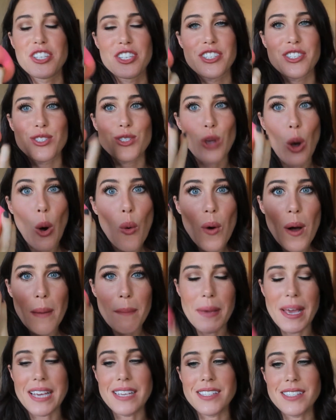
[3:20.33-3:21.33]
just so
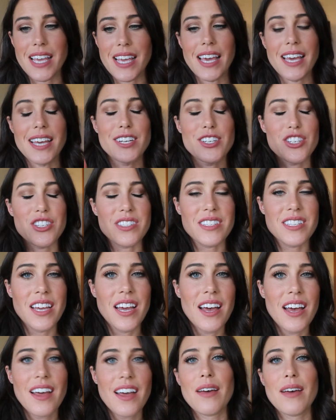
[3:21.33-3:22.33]
amazing. It just
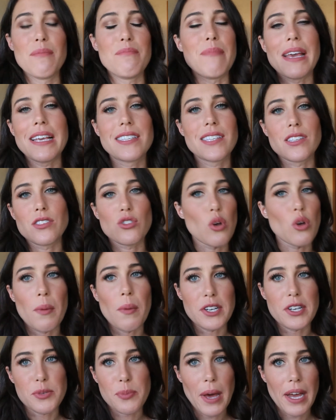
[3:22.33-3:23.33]
makes it so
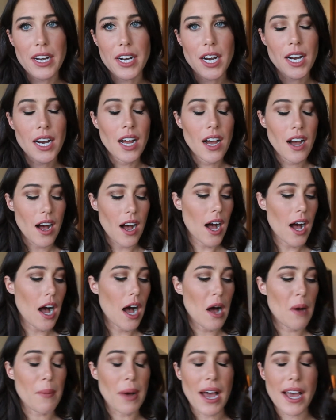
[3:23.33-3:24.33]
much better.
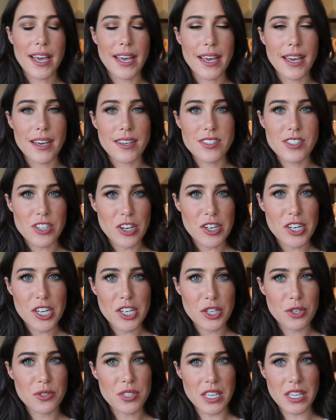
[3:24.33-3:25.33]
Um, I started
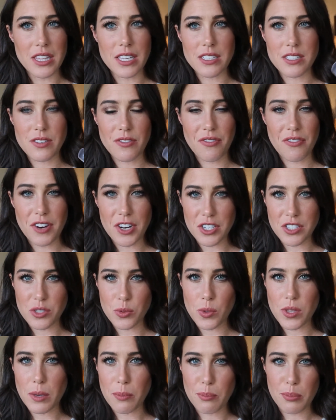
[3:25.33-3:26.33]
using this first
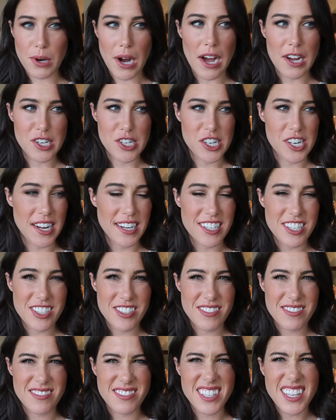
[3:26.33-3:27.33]
with a brush and I just
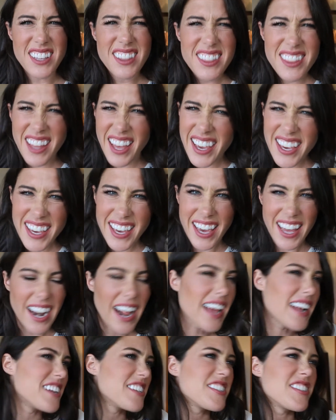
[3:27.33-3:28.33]
didn't like it.
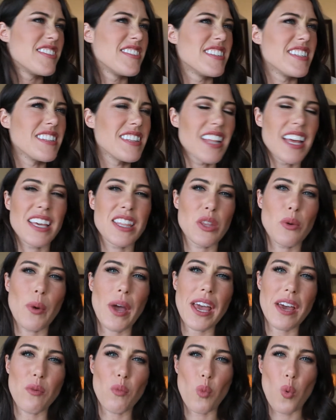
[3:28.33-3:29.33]
I just didn't like the
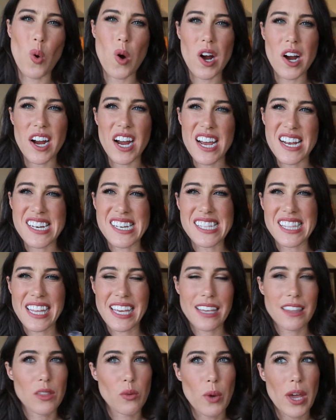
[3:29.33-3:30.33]
way it wore. I didn't
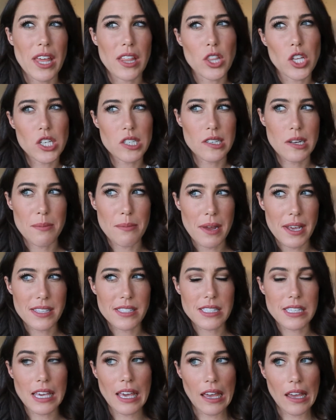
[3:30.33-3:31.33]
like the way it looked on my
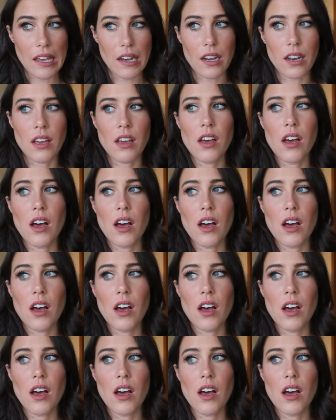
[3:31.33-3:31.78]
skin.